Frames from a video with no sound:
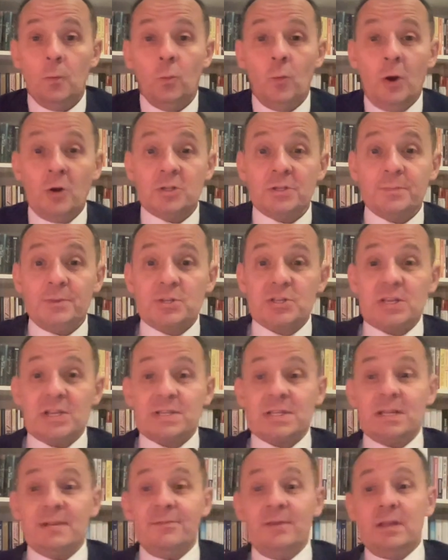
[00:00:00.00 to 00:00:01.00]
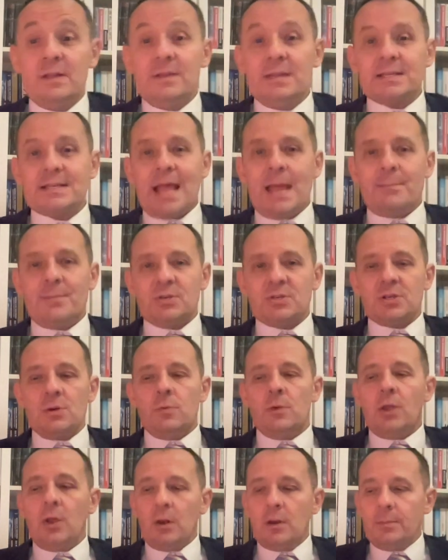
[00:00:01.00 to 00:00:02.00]
Welcome to BizJet TV. In this episode,
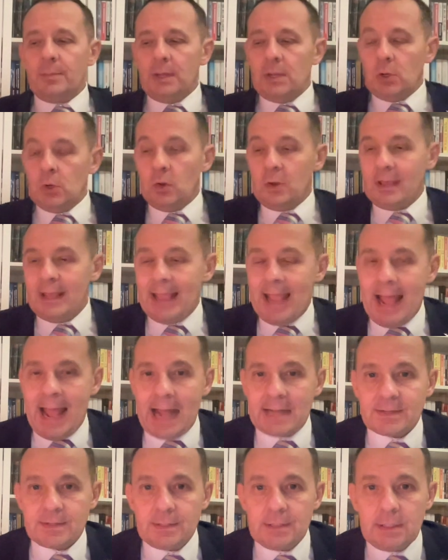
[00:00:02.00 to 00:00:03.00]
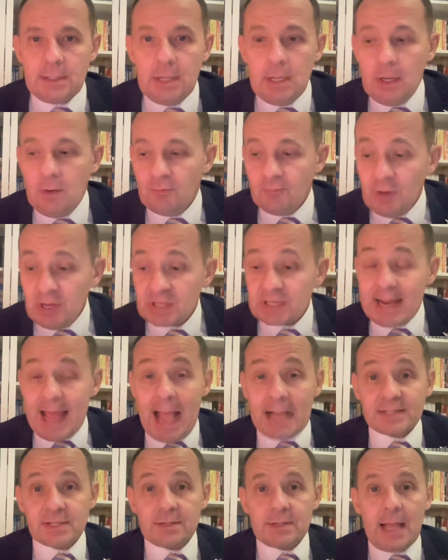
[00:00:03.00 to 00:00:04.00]
we're going to be looking at the recent
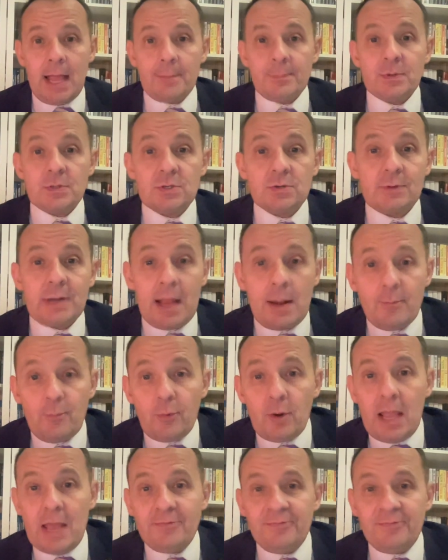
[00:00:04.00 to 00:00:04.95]
accident that happened to an Embraer